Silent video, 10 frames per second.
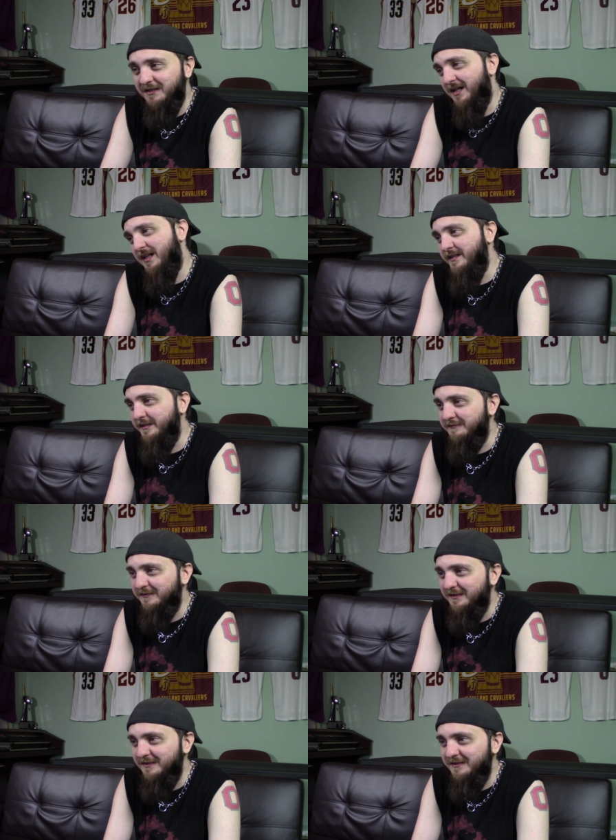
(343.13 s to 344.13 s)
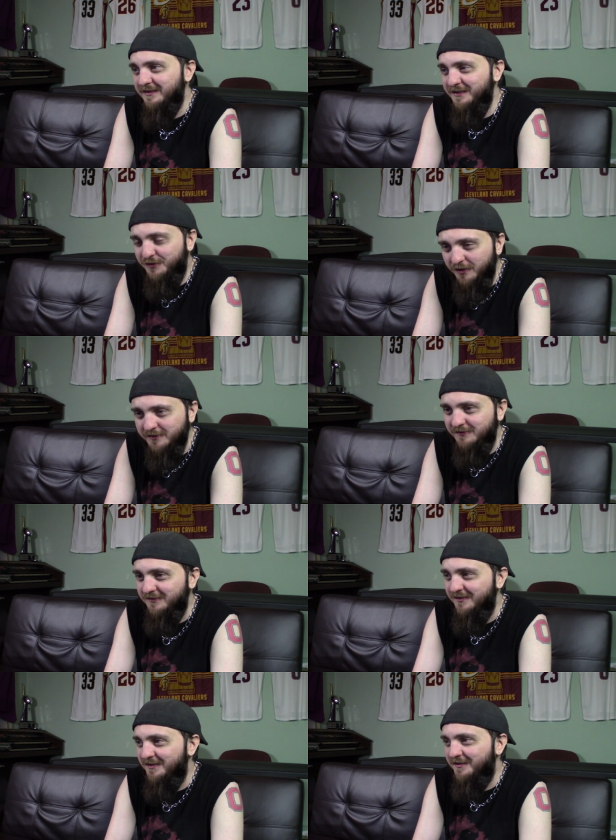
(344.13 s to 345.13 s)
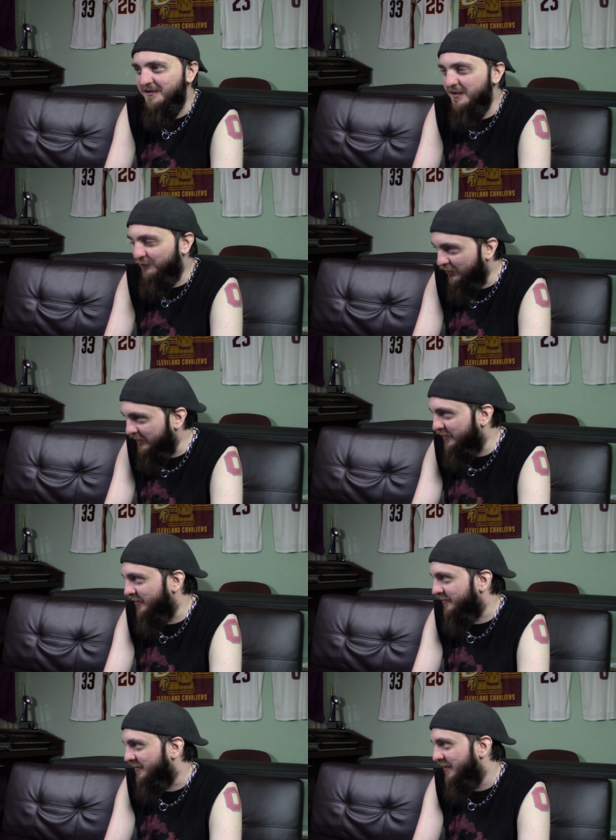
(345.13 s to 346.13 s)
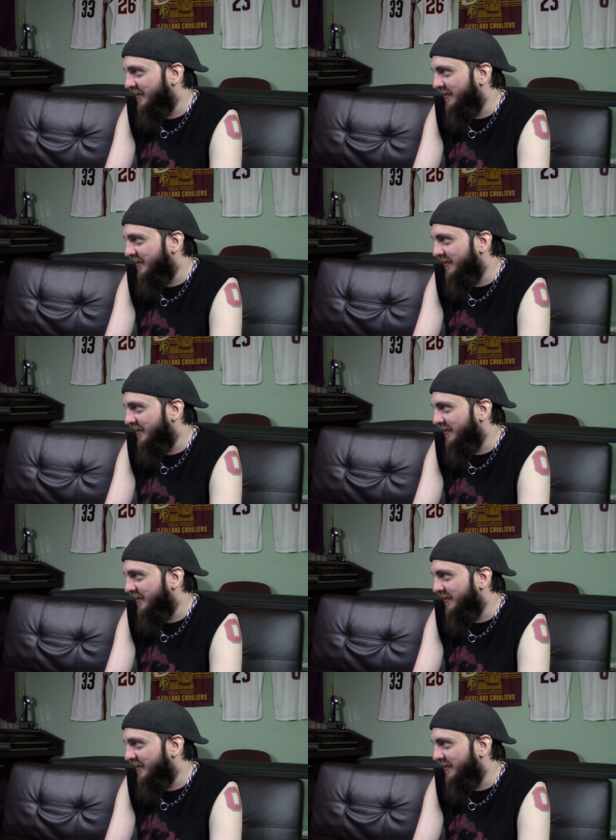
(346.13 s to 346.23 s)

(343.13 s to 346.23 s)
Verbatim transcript: I like it. It's good. It's really good.